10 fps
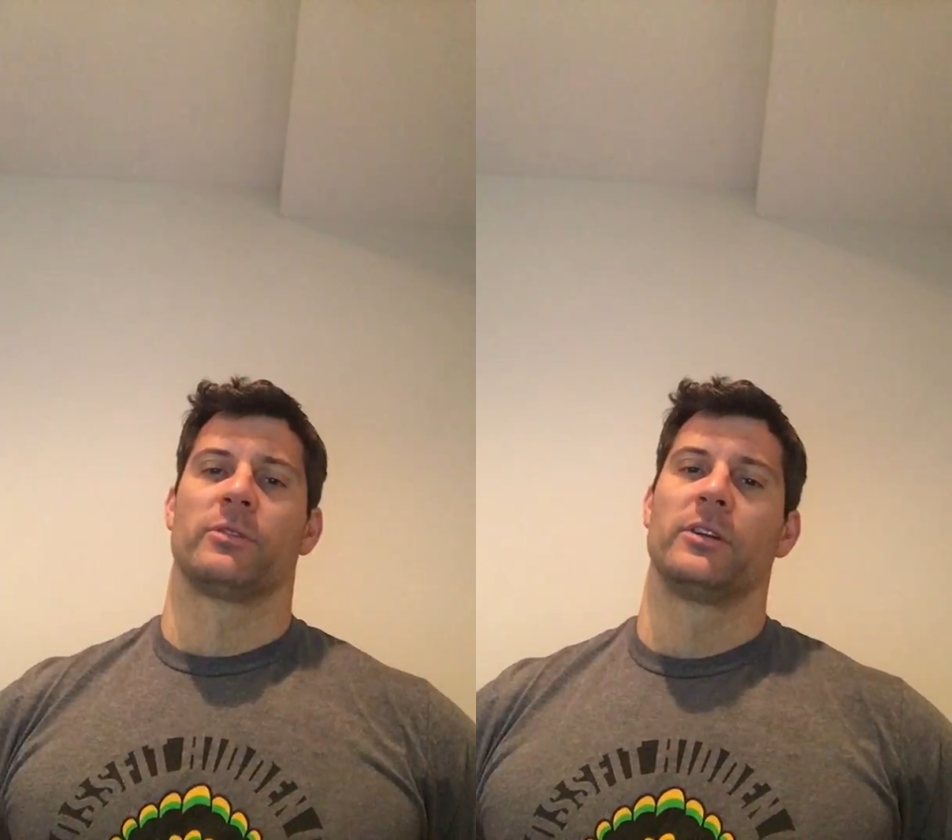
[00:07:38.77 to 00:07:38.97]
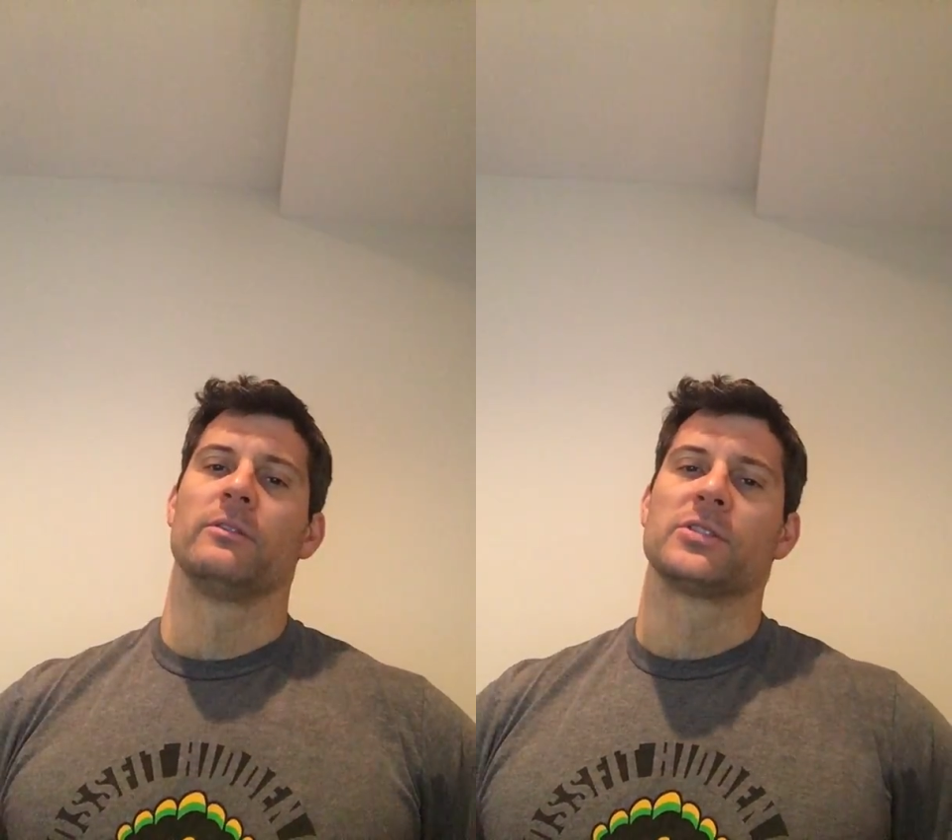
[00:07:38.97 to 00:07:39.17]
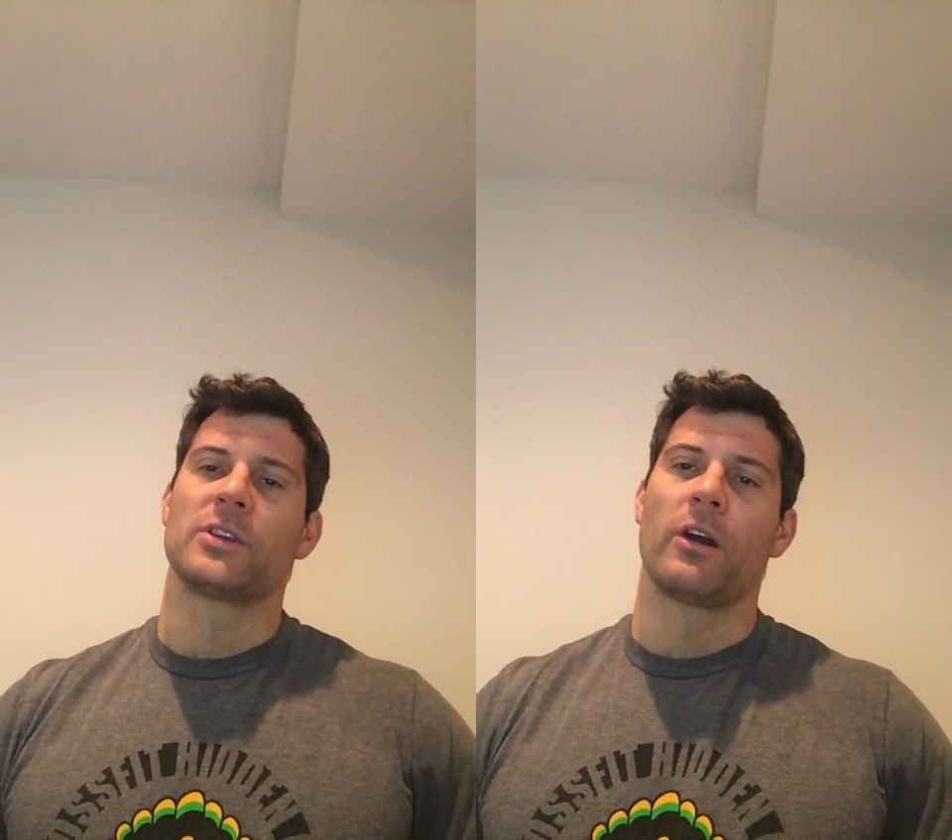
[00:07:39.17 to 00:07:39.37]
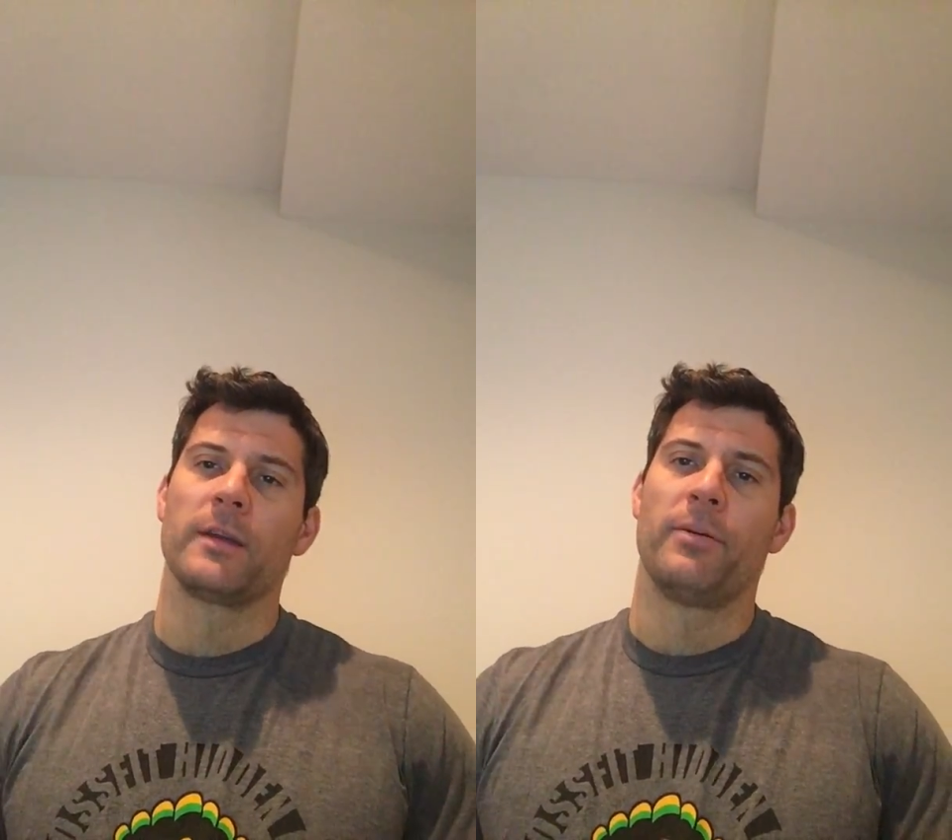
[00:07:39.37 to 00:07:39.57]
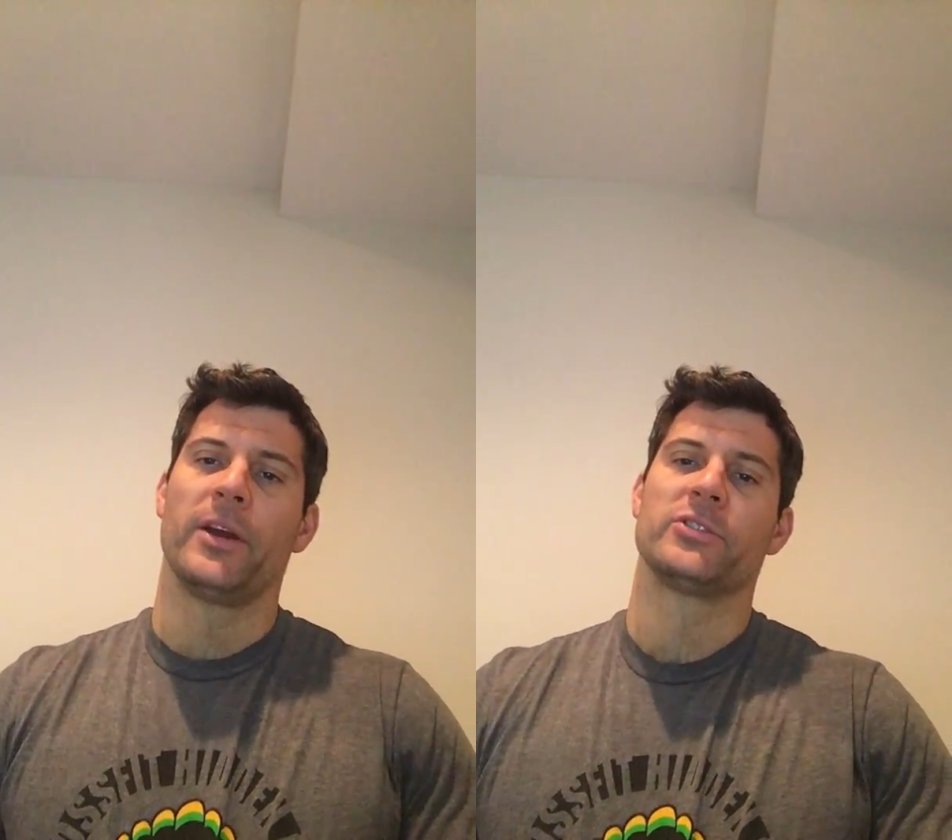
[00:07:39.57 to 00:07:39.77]
We're going to do a
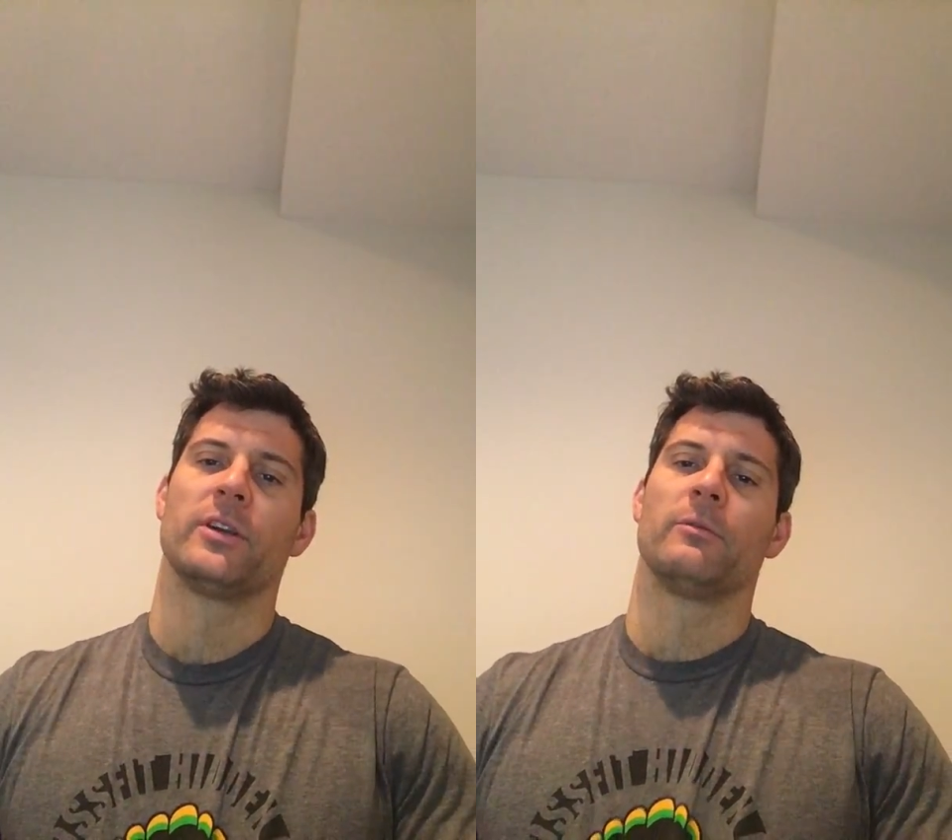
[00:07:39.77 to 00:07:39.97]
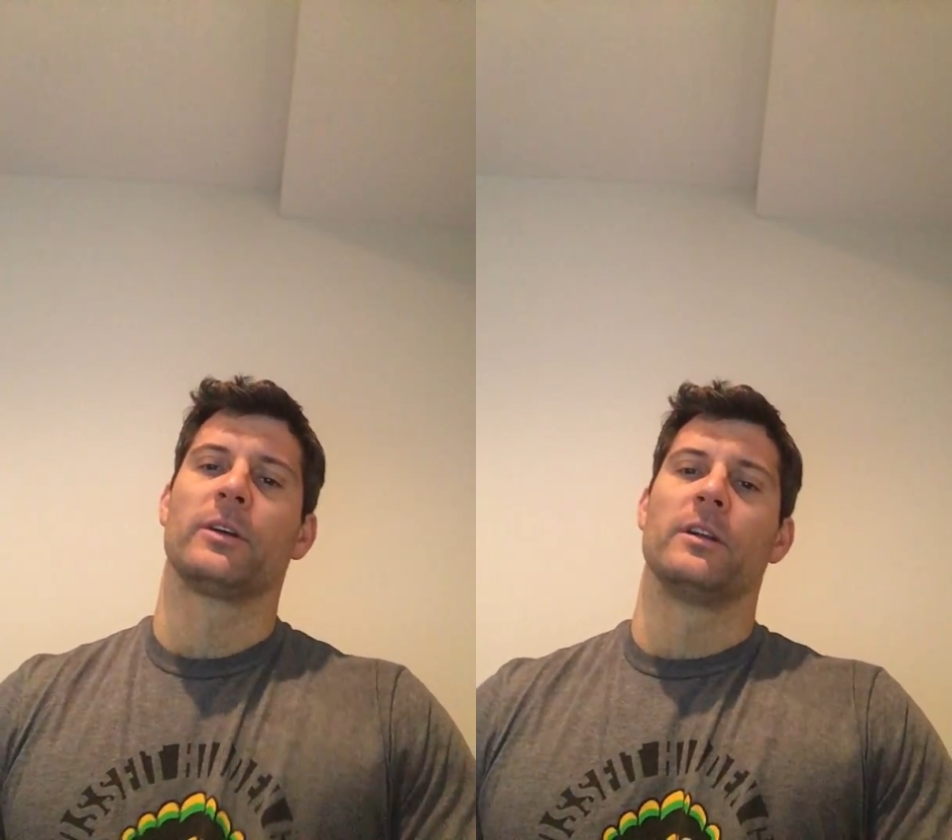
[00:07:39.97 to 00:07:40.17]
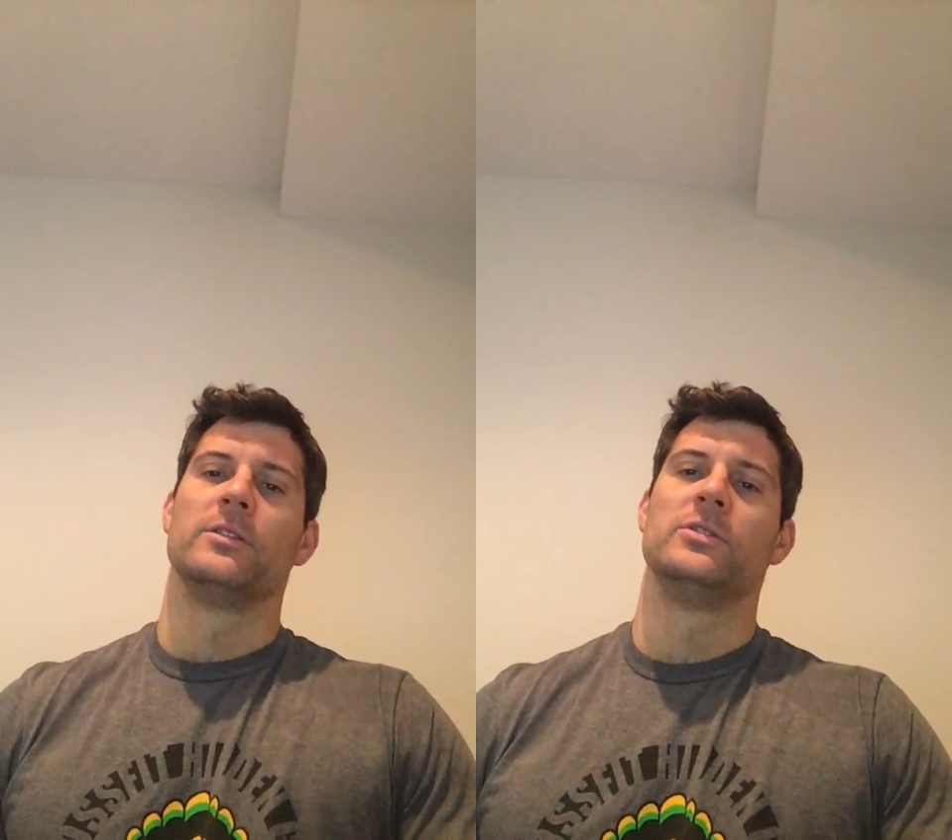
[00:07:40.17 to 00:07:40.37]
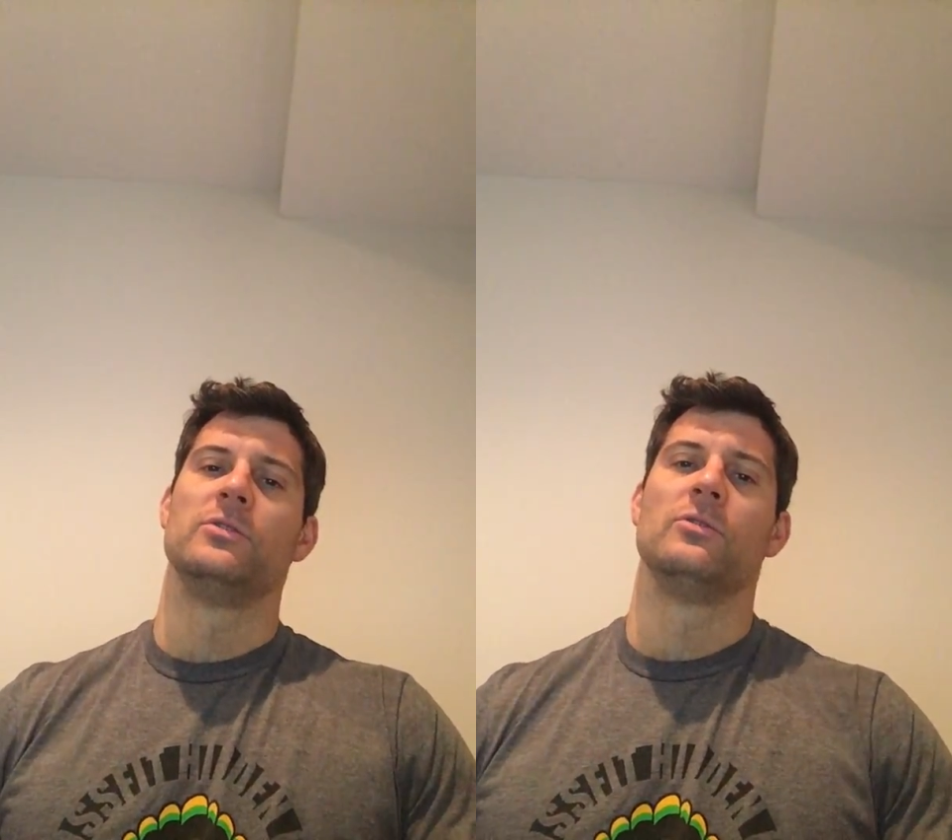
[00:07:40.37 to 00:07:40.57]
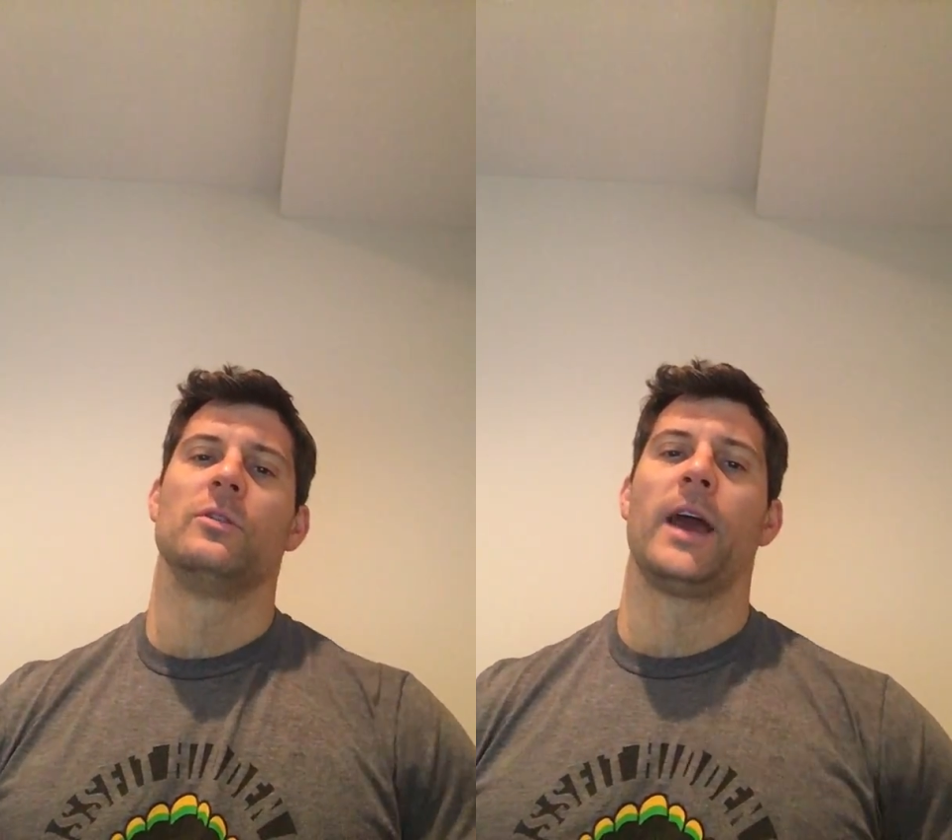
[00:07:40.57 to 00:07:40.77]
starting pitcher and we're going to
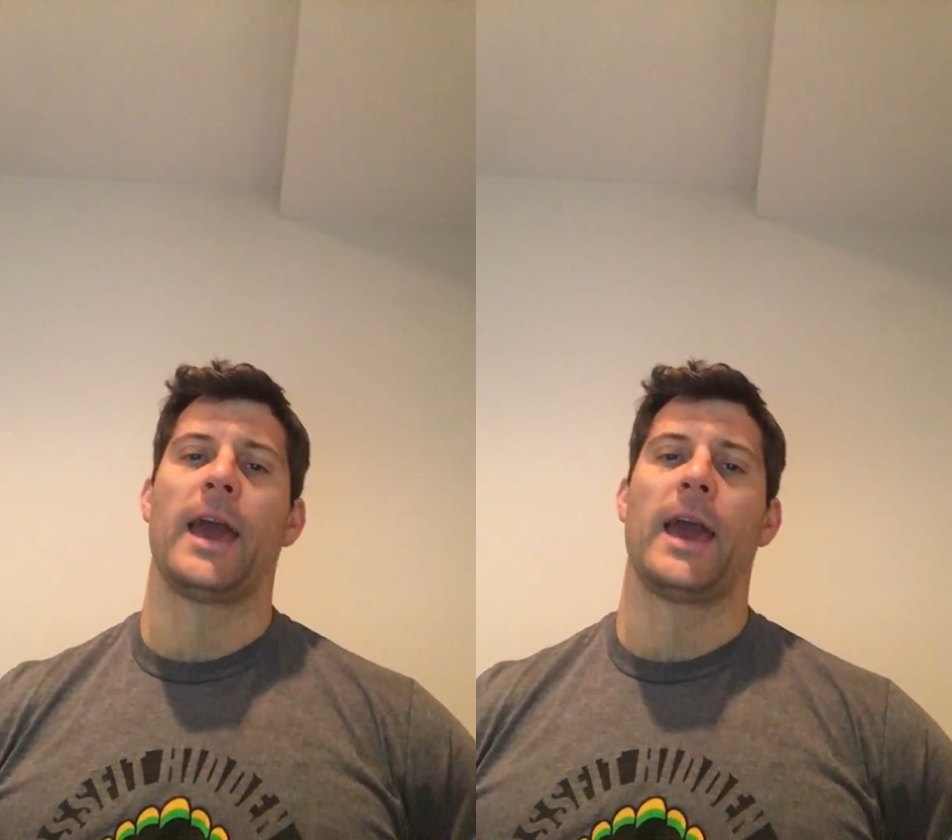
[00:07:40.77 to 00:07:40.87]
do